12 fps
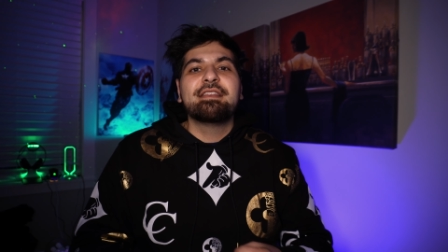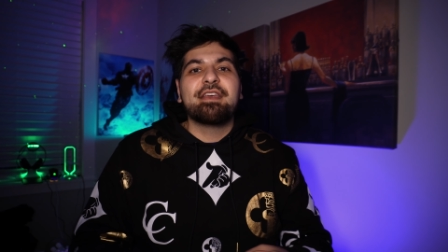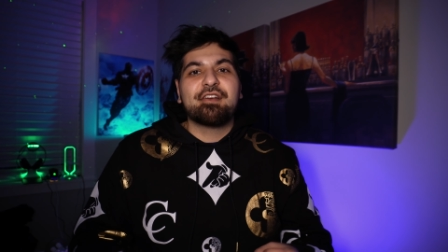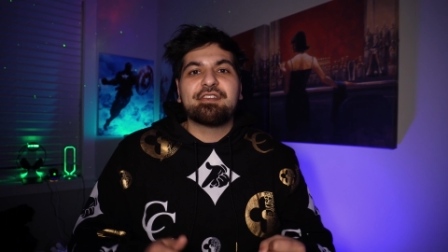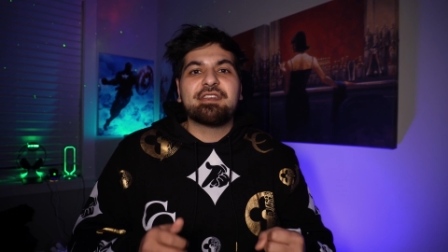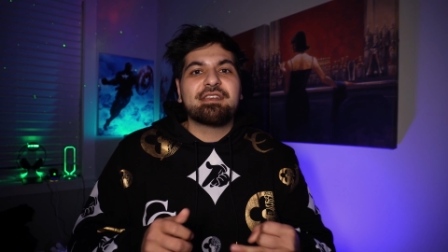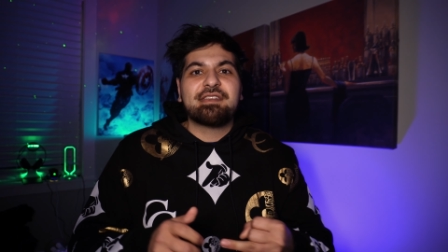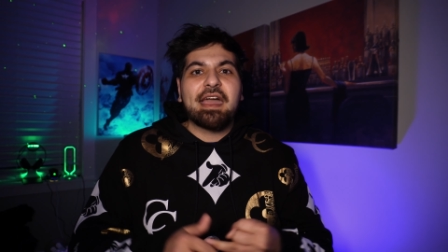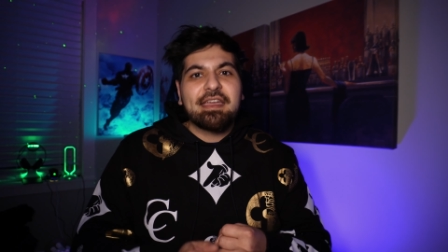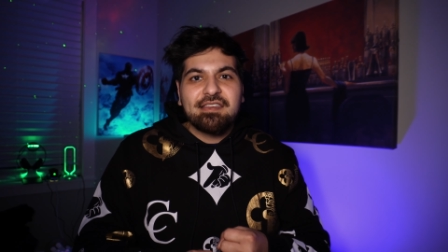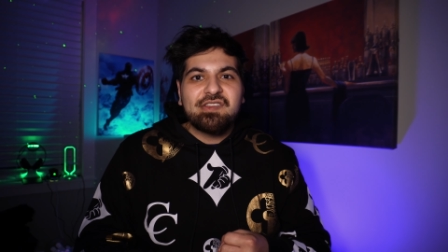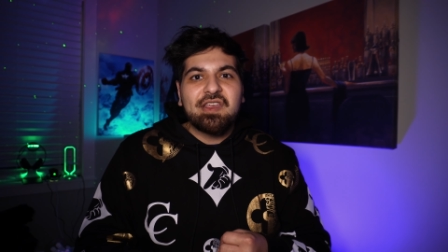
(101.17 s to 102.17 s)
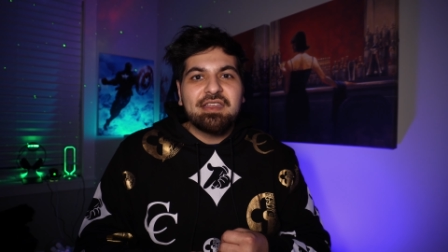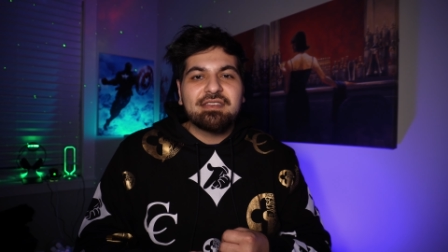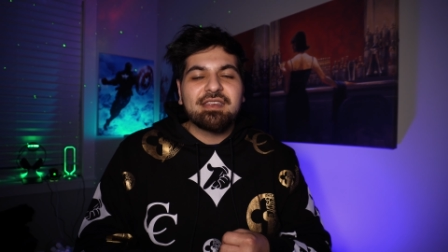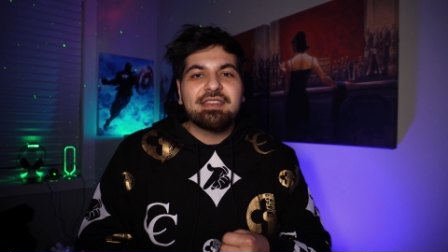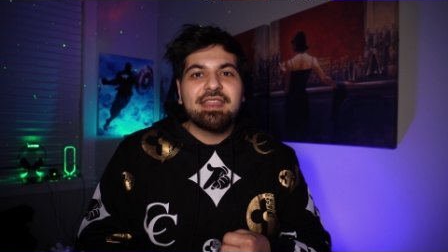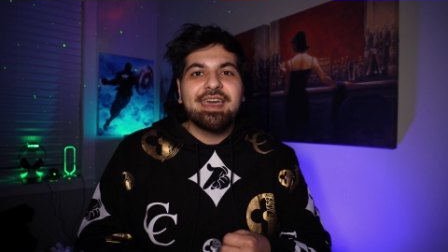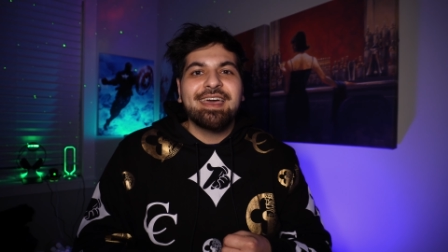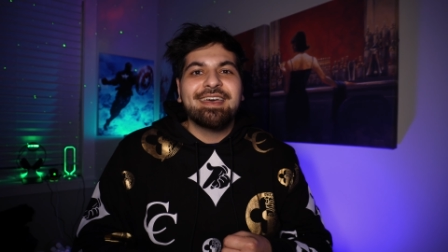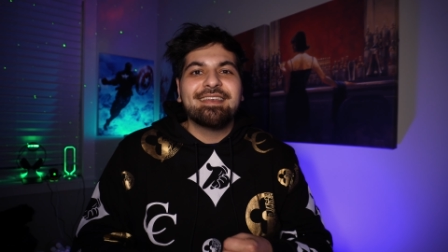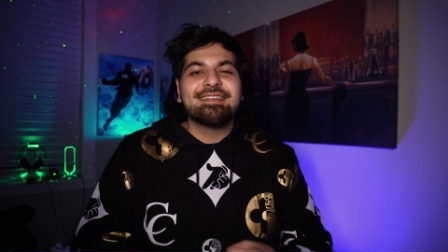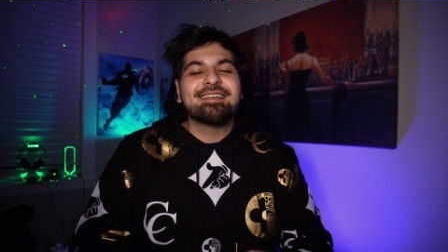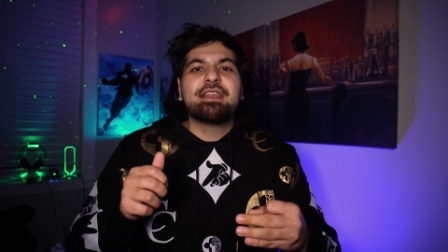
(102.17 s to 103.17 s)
There's sex scenes in
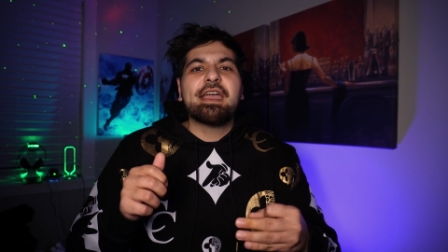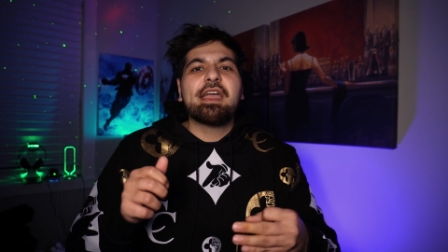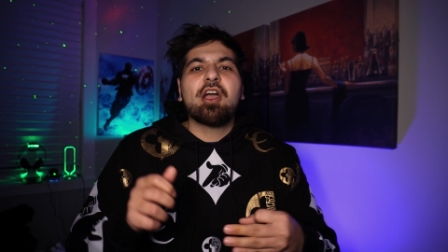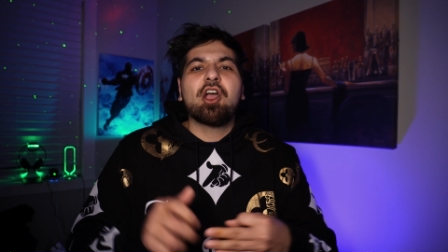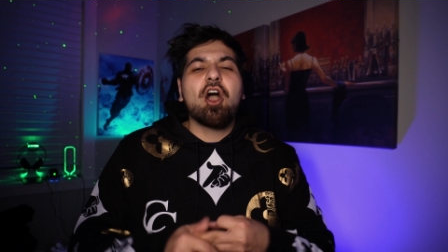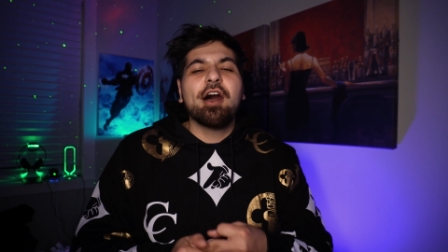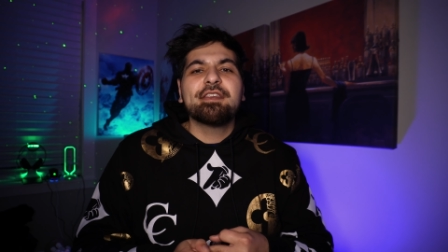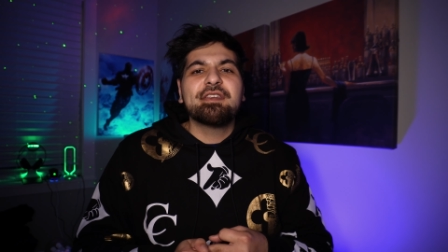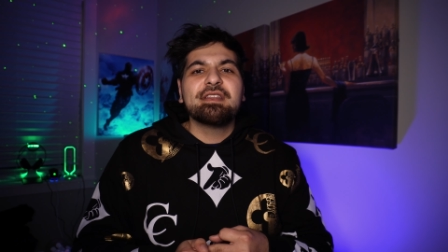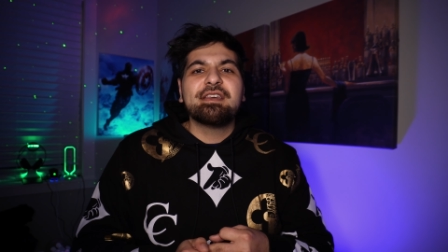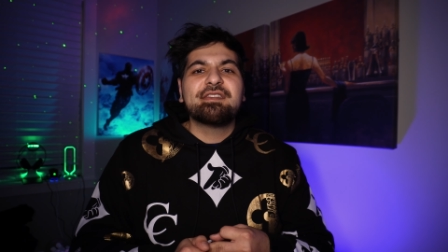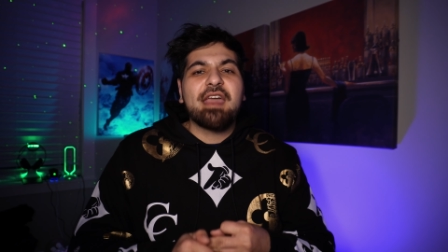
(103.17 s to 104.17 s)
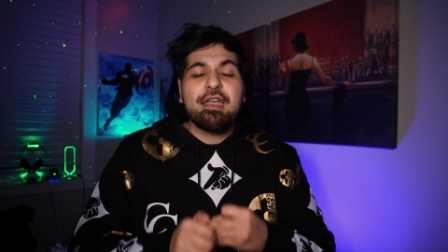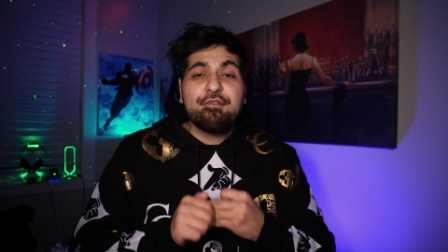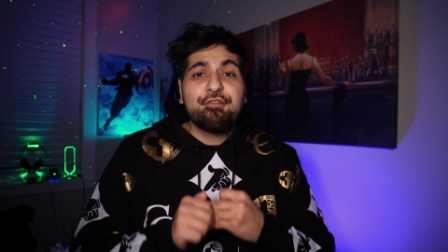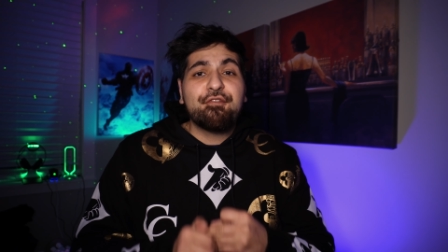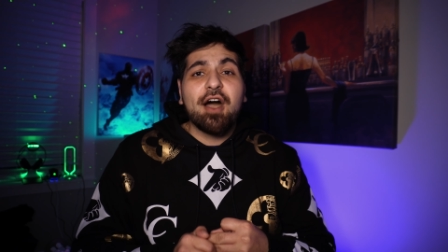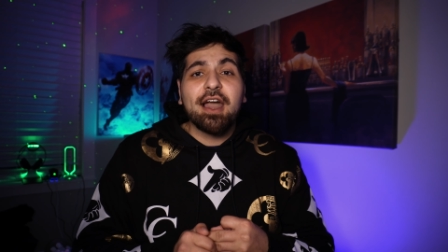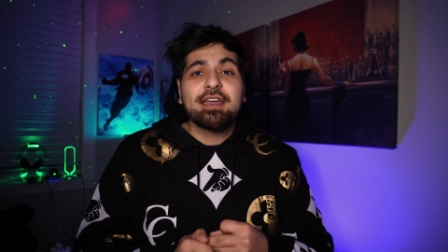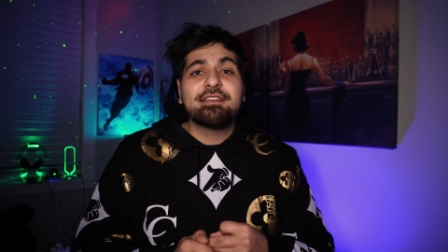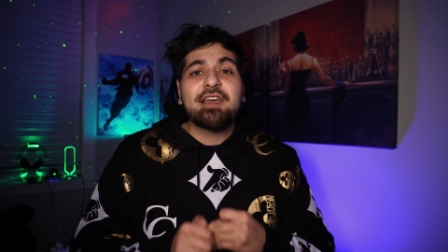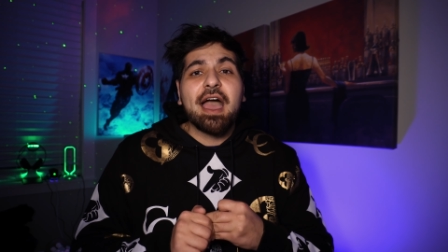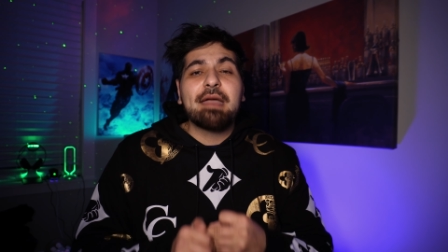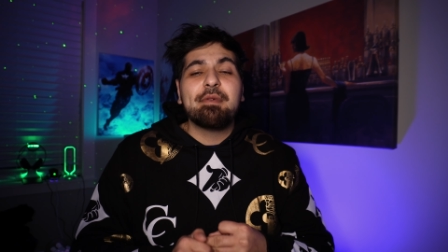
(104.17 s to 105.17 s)
this. They constantly say fuck
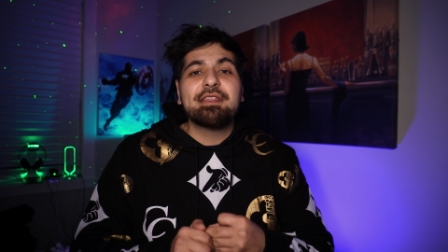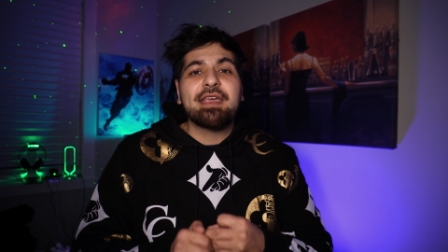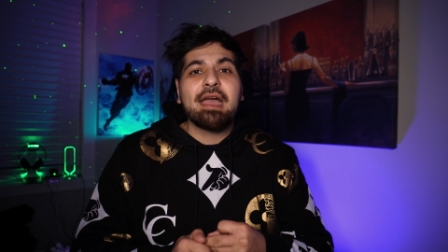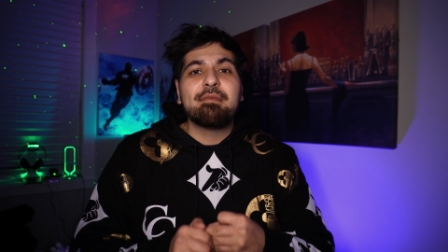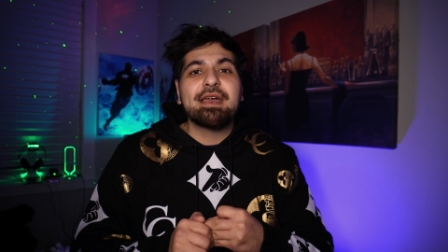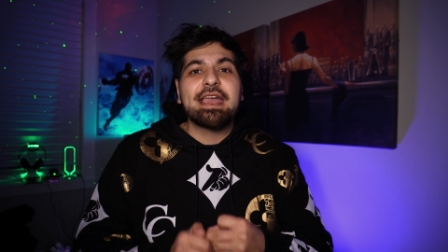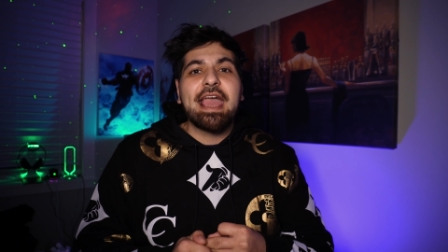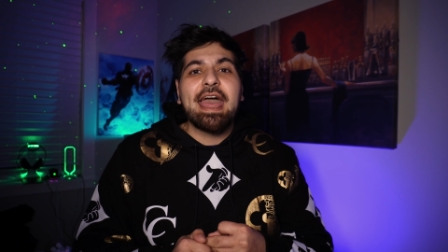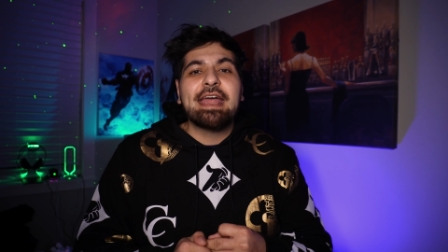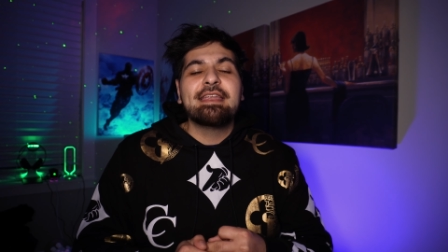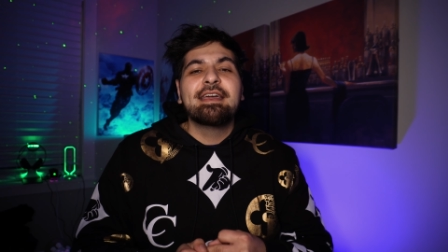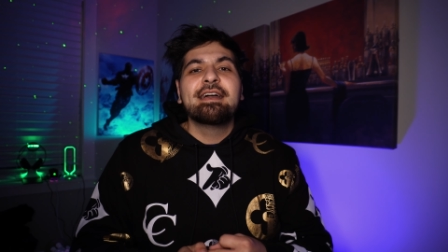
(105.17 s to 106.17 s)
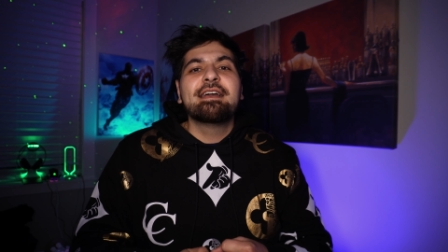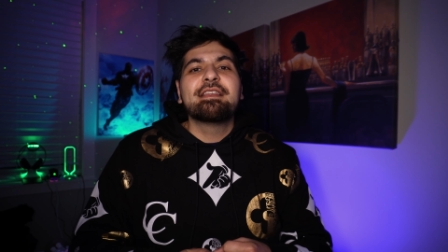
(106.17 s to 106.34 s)
time and time again.